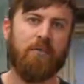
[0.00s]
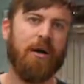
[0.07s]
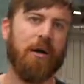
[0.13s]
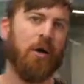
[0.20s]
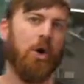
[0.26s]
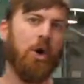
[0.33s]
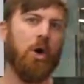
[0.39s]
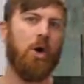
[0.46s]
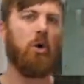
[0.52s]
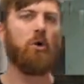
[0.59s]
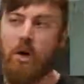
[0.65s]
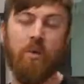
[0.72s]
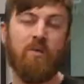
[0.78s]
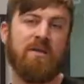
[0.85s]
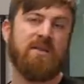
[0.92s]
about, oh,
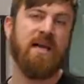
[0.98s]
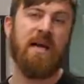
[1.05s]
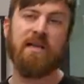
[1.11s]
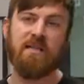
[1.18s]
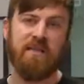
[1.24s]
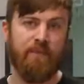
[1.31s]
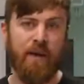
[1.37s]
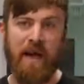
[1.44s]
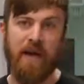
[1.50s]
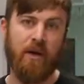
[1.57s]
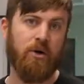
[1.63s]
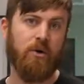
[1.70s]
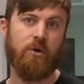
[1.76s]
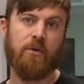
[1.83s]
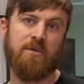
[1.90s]
don't text back
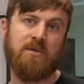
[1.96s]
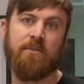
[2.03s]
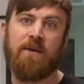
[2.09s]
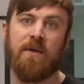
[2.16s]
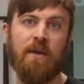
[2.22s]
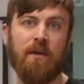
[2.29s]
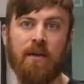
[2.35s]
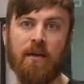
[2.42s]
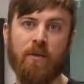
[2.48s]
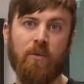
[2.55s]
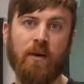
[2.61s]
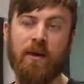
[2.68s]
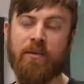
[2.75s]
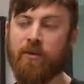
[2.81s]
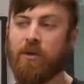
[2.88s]
girls immediately or
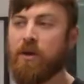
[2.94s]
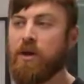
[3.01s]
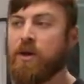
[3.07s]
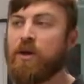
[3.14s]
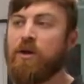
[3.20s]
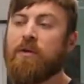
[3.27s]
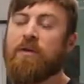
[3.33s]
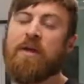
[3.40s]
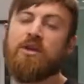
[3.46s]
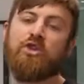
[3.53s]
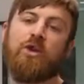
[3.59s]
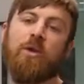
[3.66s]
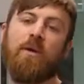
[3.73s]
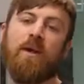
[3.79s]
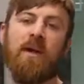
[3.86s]
whatever, they'd
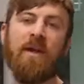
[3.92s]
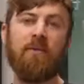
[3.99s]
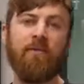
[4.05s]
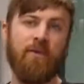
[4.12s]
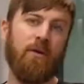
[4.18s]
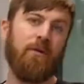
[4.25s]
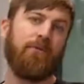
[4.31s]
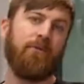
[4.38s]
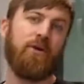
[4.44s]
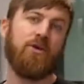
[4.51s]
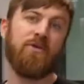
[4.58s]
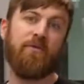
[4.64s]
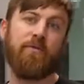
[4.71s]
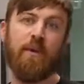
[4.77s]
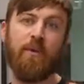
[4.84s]
show infield footage
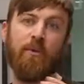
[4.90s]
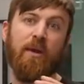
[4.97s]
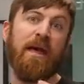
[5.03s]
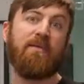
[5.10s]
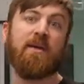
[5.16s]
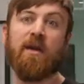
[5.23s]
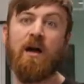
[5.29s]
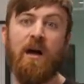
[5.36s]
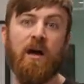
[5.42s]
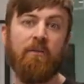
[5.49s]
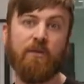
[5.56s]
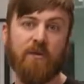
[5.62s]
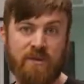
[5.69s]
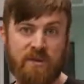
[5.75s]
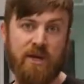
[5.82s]
of people having
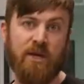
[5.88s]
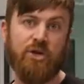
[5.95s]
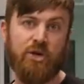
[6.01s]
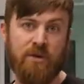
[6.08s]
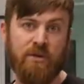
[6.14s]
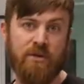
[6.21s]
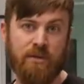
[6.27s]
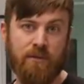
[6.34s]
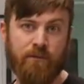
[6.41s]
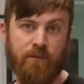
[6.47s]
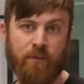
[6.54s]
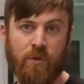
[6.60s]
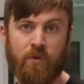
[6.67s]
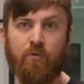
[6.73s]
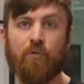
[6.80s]
conversations,
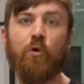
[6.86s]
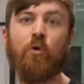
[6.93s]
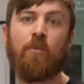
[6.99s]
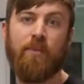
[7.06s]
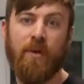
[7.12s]
role